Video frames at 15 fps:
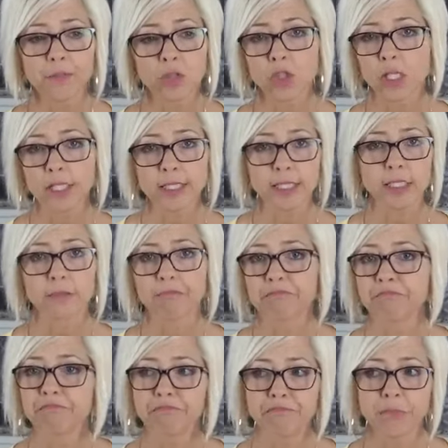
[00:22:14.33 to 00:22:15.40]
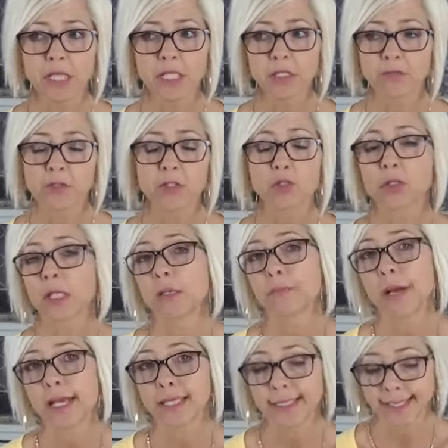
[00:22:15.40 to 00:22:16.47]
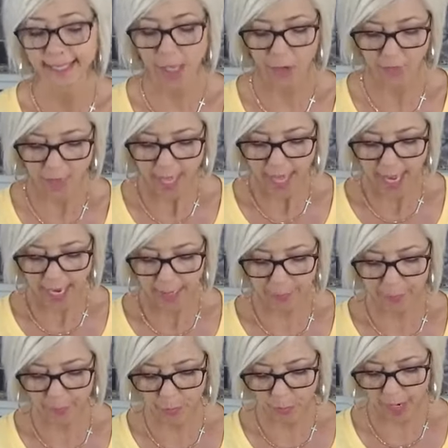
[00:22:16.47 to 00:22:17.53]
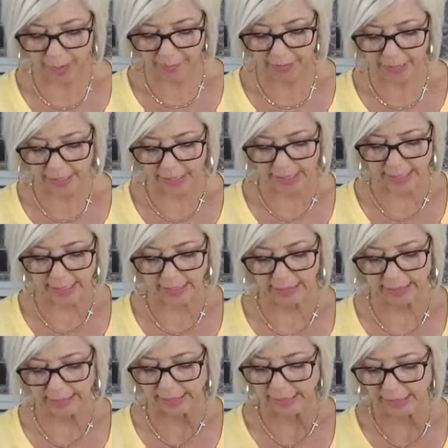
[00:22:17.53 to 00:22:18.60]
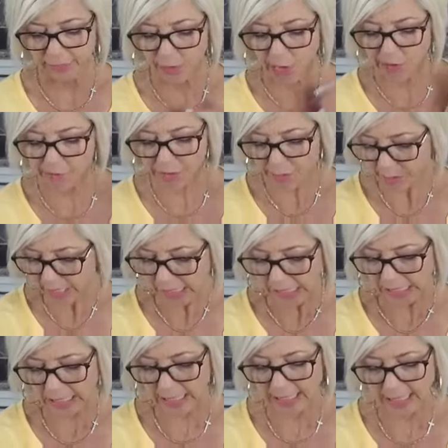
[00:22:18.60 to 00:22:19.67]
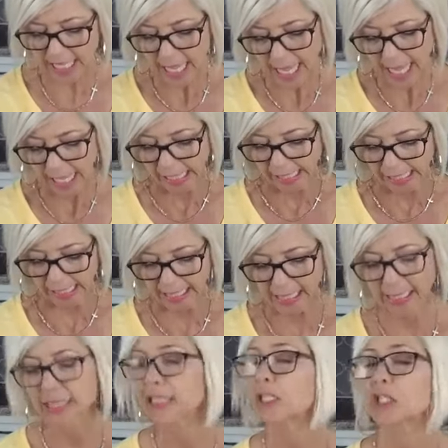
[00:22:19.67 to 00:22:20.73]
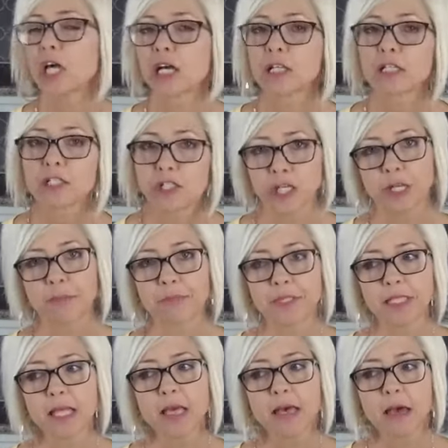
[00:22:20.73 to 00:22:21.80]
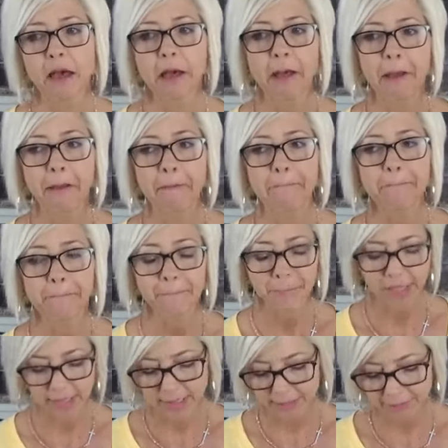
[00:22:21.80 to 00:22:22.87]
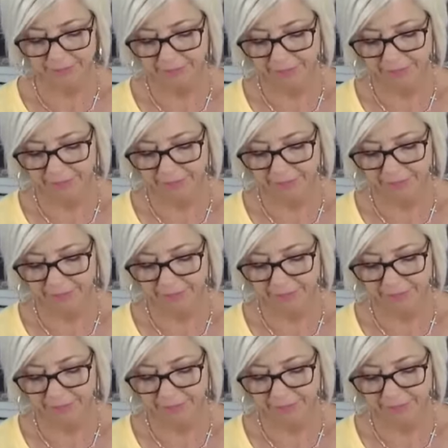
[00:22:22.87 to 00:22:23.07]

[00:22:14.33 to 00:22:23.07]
just individually by itself. And probably need to leave off the peanuts and the chocolate chips. But,